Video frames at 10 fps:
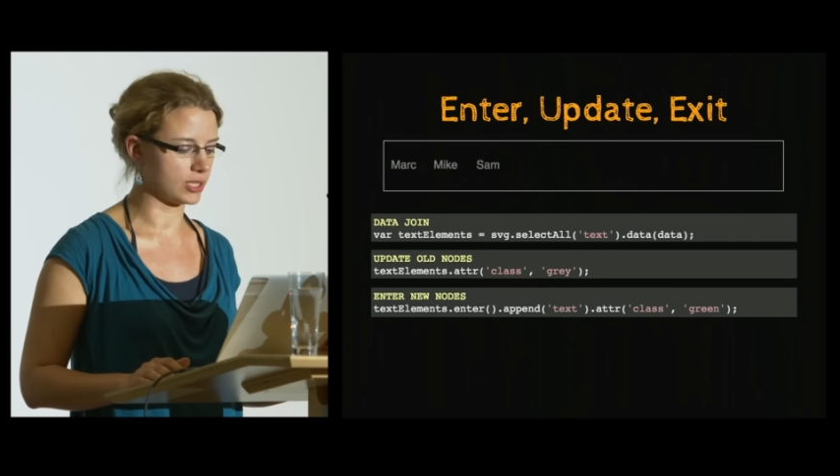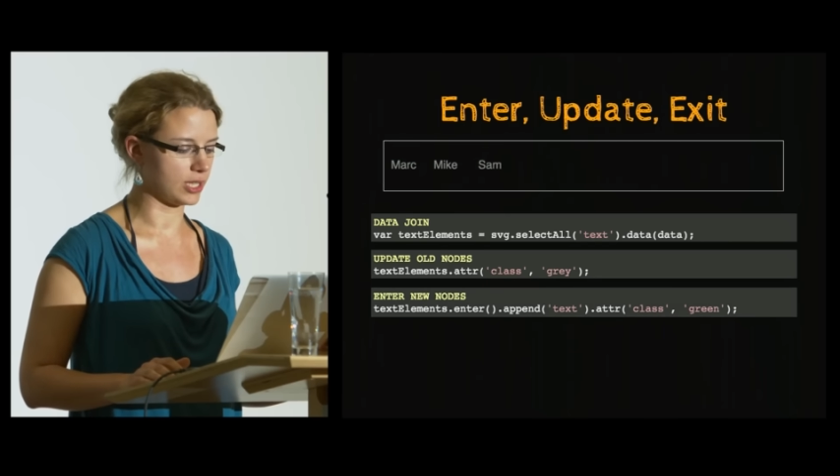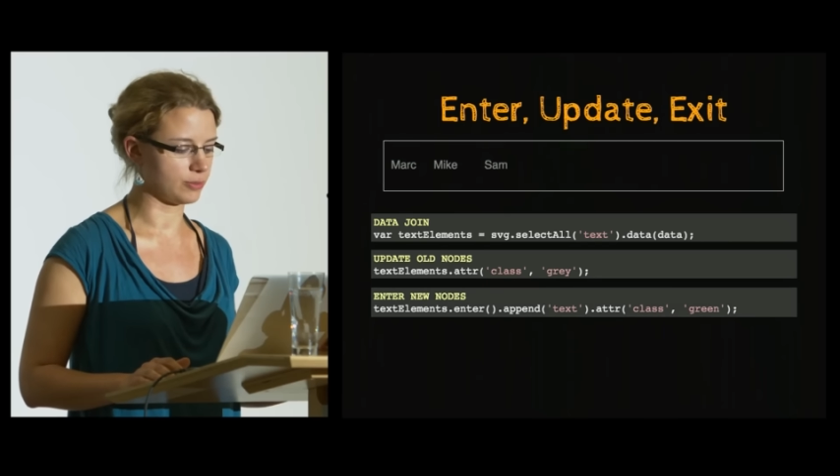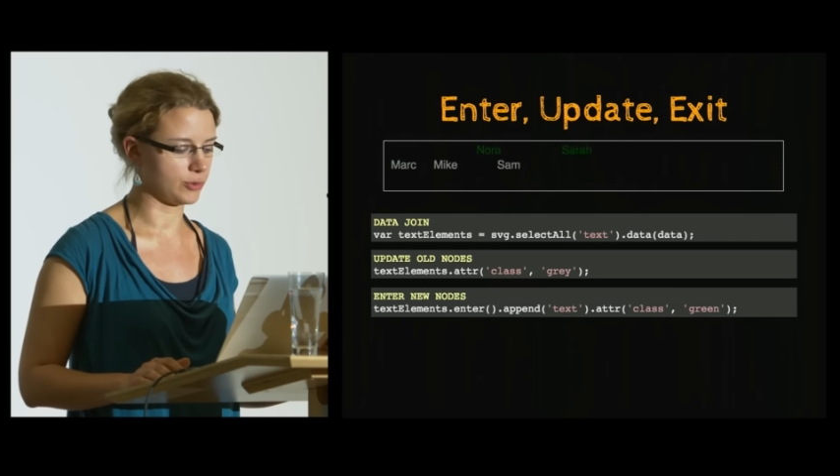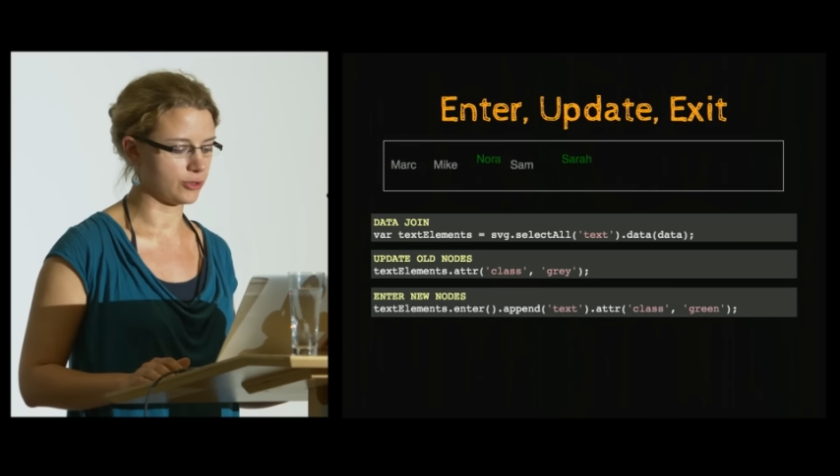
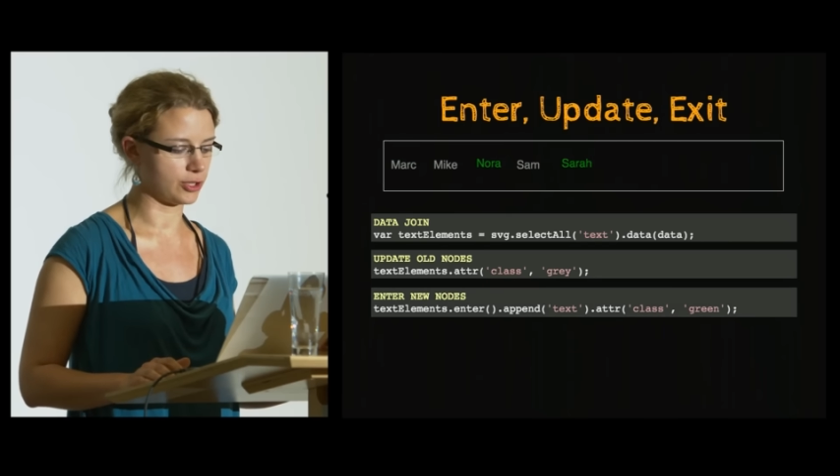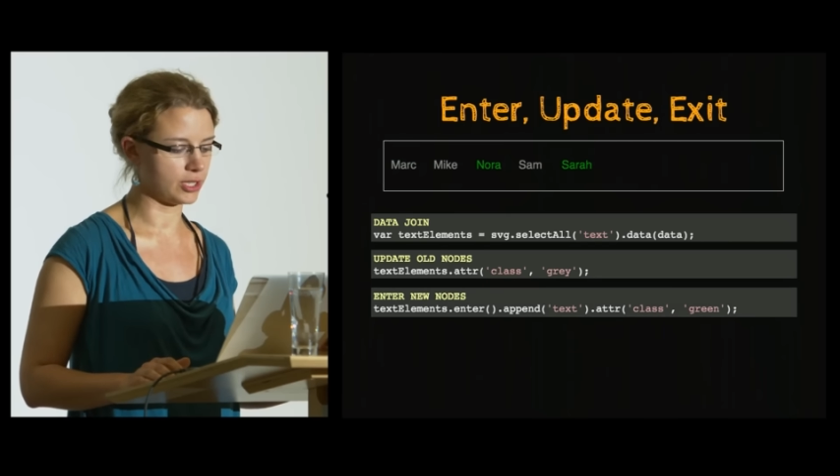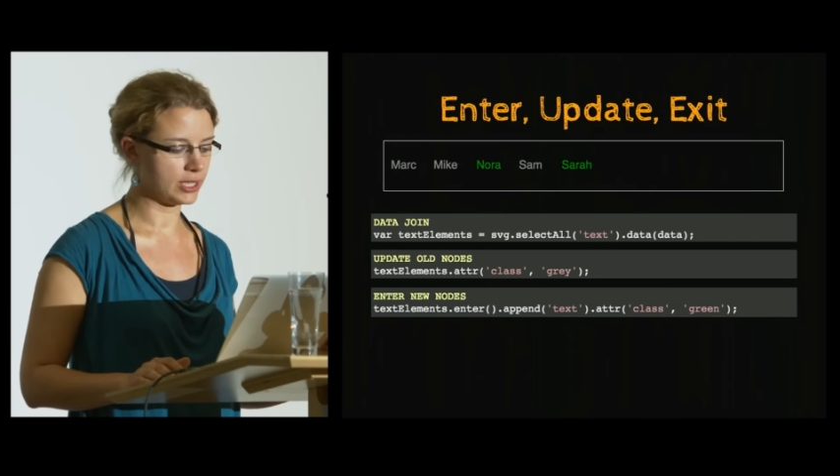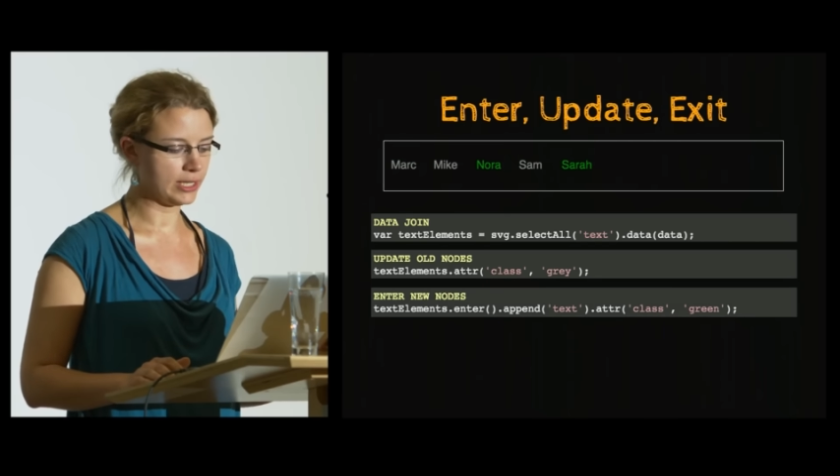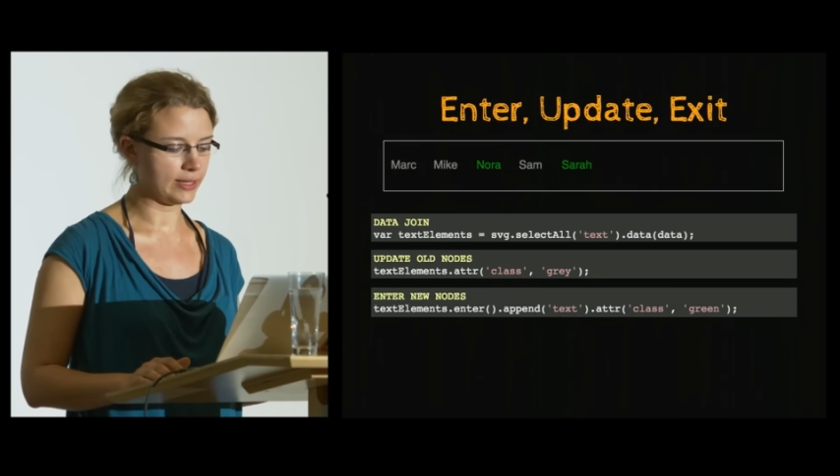slide
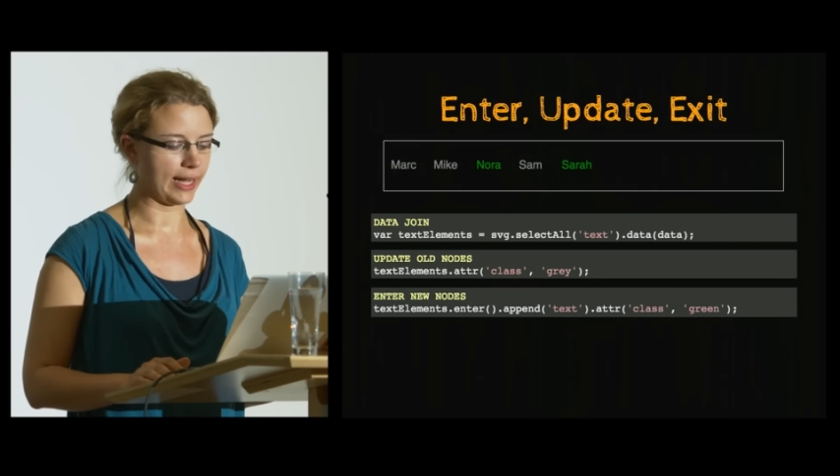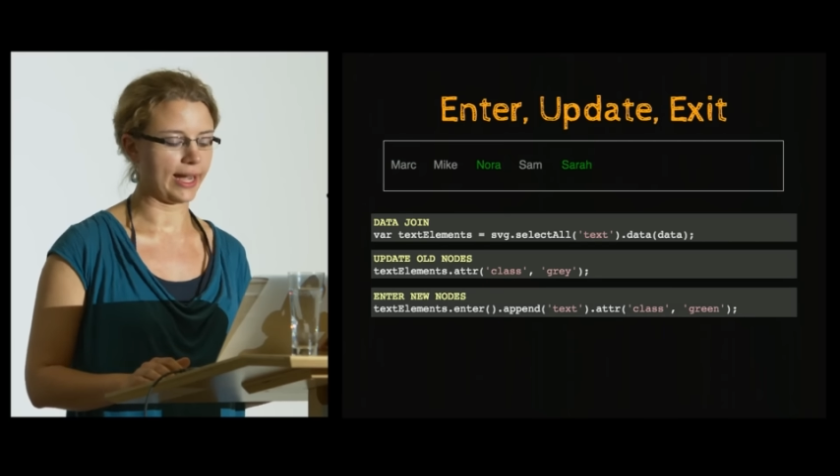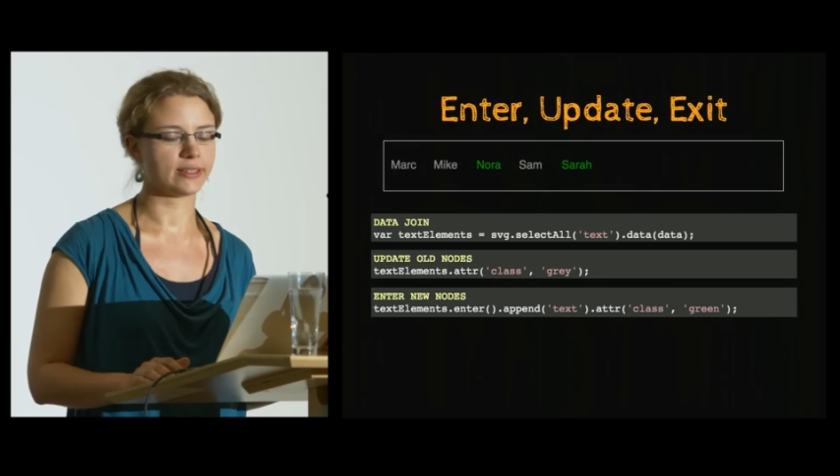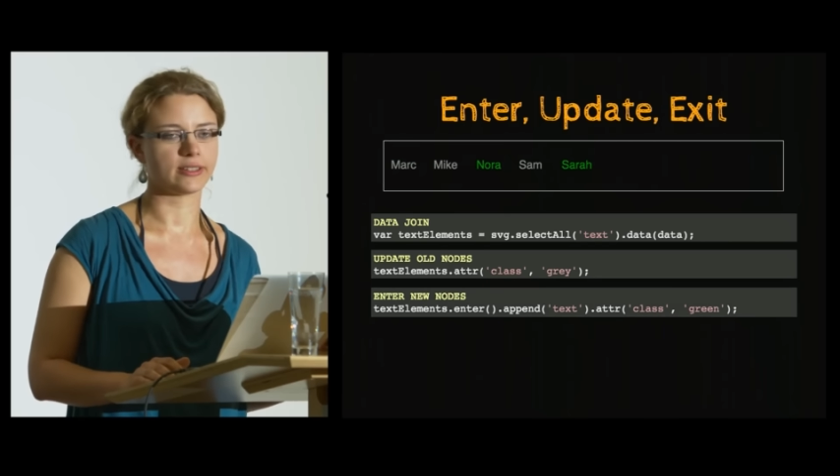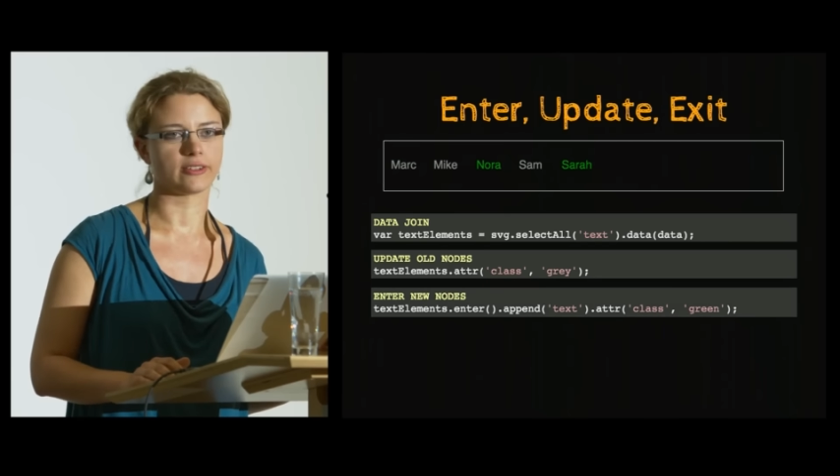before, the
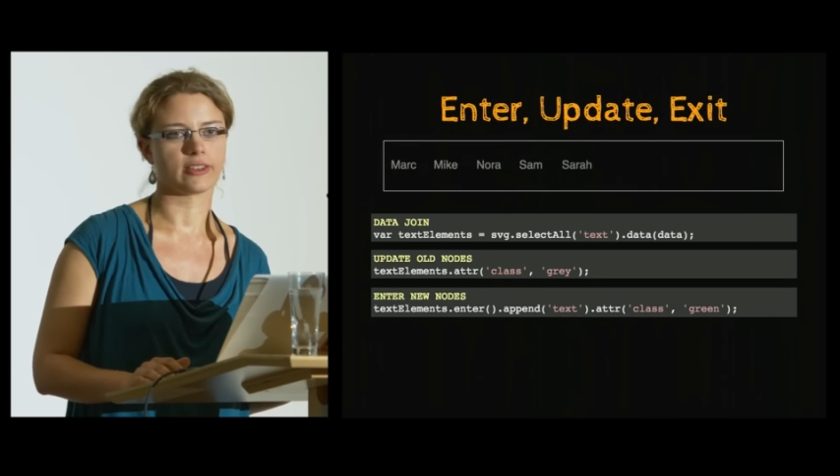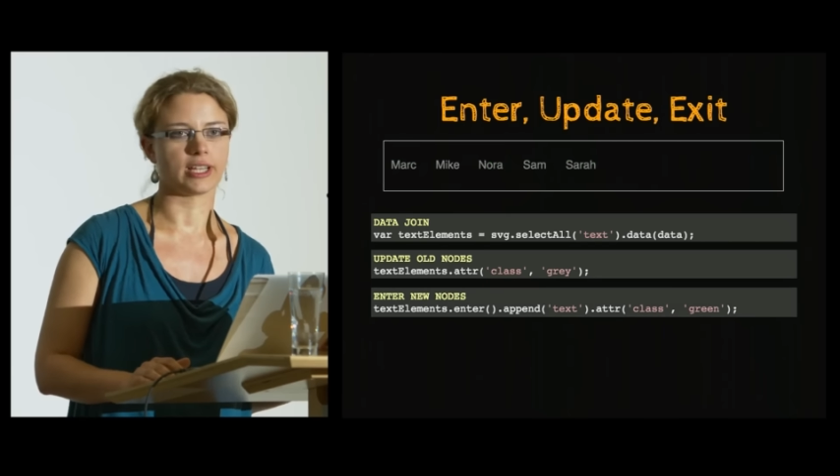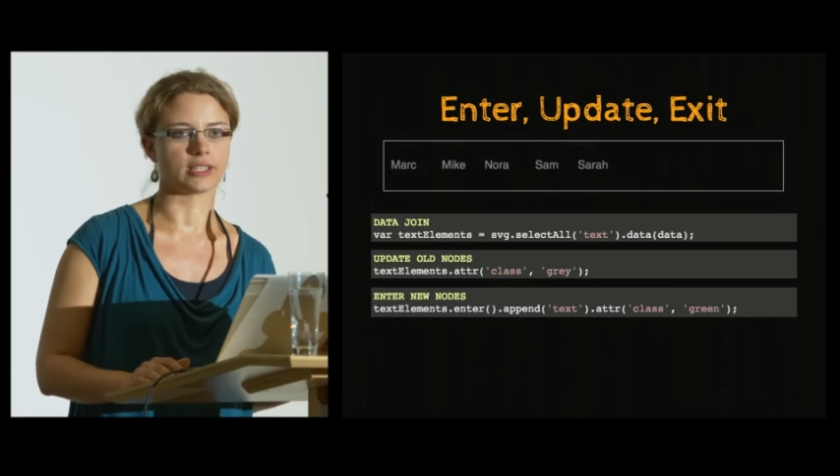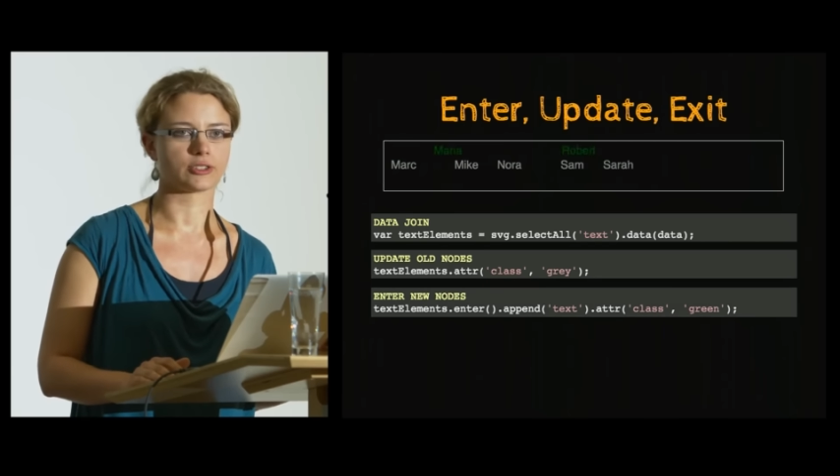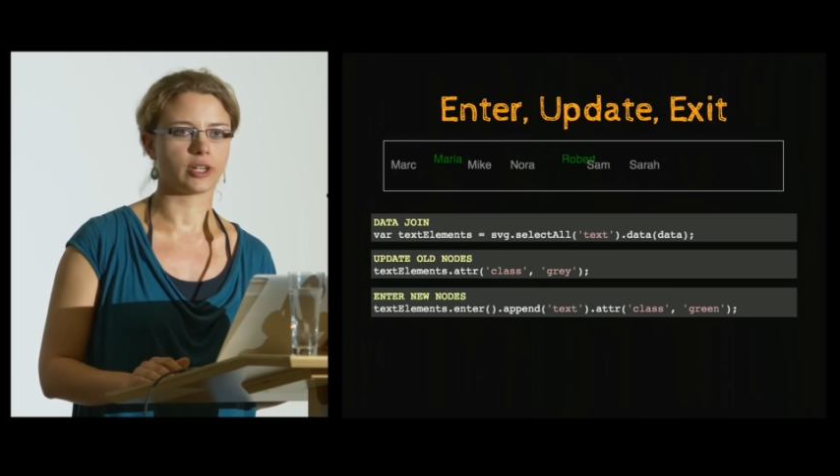enter thing.